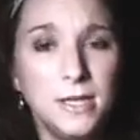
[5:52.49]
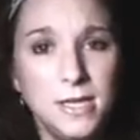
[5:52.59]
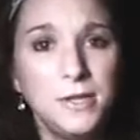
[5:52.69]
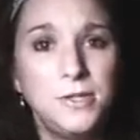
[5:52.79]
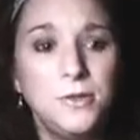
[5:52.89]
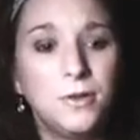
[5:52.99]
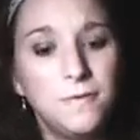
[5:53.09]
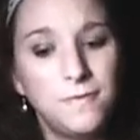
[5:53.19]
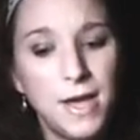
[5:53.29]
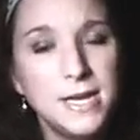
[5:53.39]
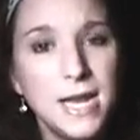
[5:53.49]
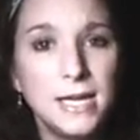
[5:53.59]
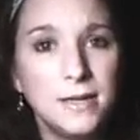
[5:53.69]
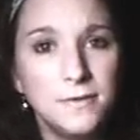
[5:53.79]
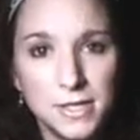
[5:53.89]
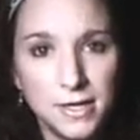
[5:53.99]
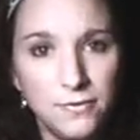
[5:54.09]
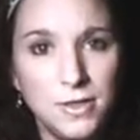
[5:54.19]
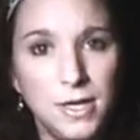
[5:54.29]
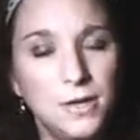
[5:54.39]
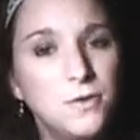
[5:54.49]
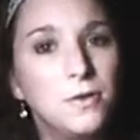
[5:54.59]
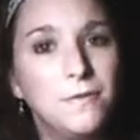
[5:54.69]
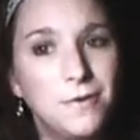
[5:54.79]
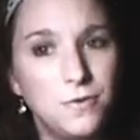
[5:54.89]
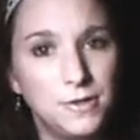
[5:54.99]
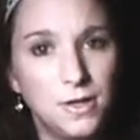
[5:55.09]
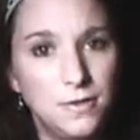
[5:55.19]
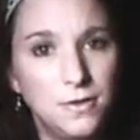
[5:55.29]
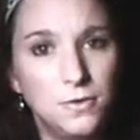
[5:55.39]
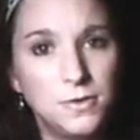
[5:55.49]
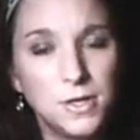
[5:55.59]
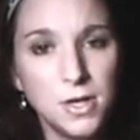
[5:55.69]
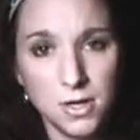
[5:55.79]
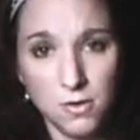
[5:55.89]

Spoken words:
Yes, you can find negatives in everything and you can focus on those,